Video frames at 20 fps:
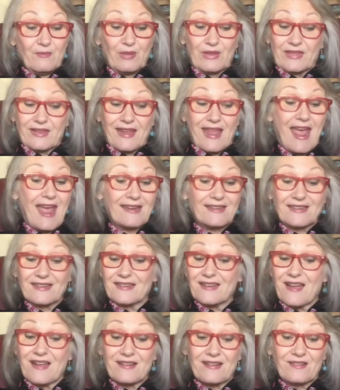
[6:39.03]
But the cat
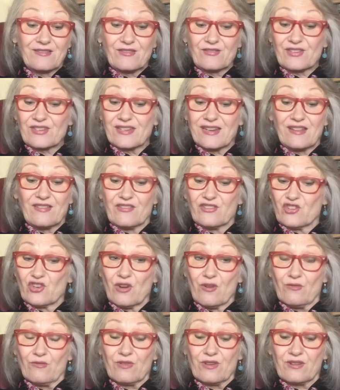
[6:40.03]
did not understand the
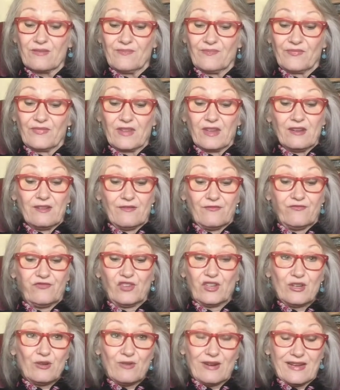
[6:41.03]
joke,
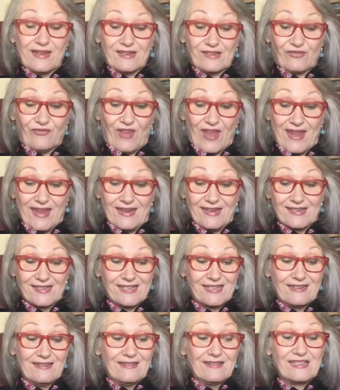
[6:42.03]
flew in his
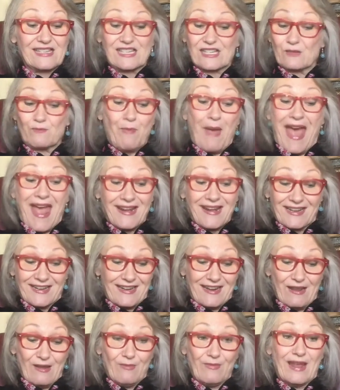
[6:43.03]
face, spat
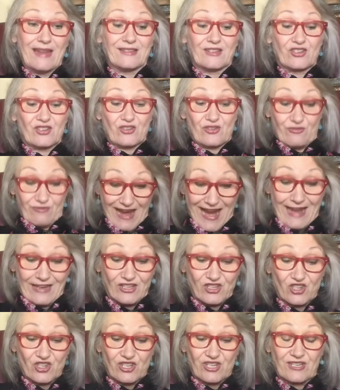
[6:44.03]
at him, and
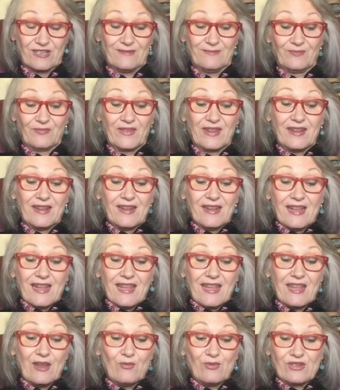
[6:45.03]
scratched.
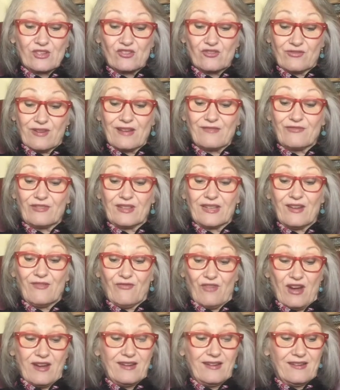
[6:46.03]
He was dreadfully
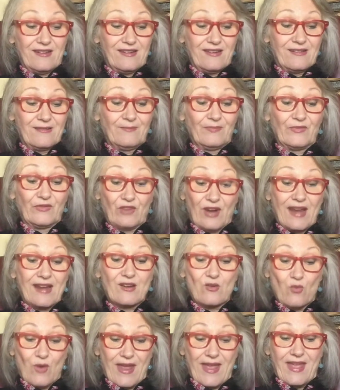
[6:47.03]
frightened,
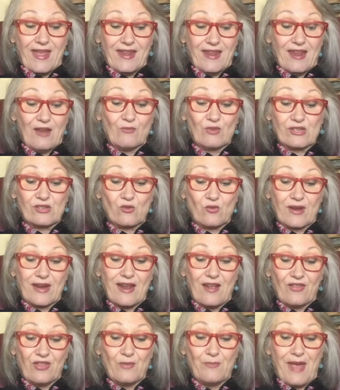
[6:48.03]
ran away, and was
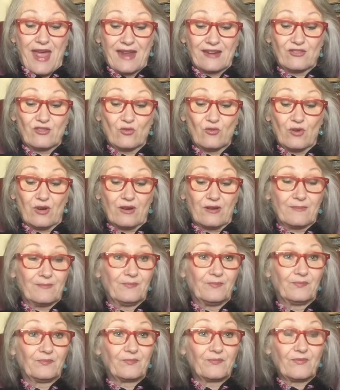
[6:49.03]
going out the back door,
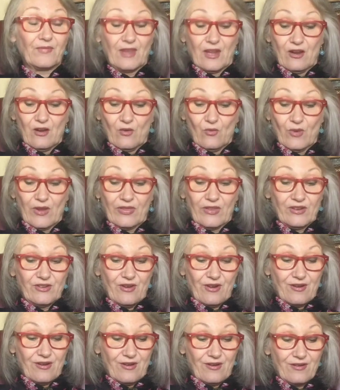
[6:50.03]
when the
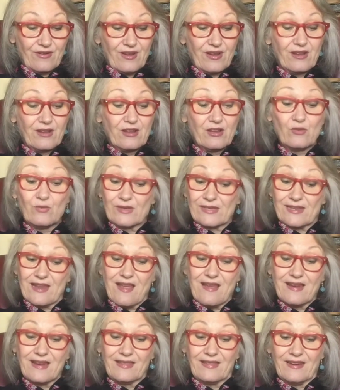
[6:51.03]
dog, who was
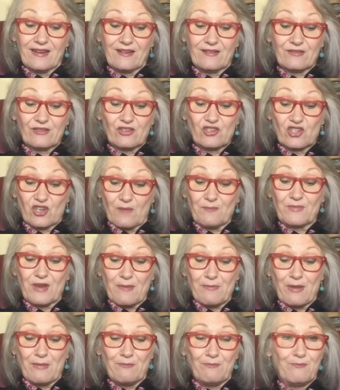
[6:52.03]
lying there, jumped
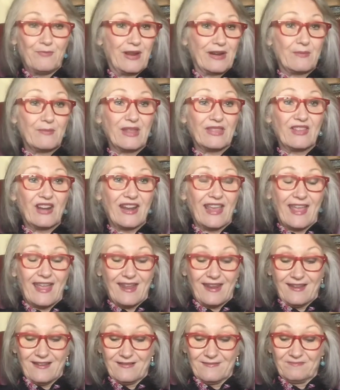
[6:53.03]
up and bit him in the
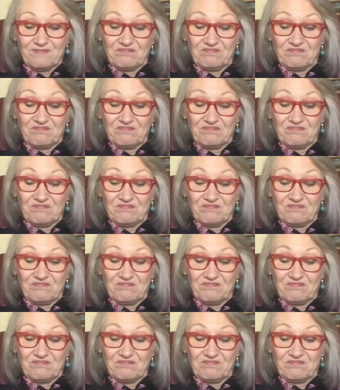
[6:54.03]
leg.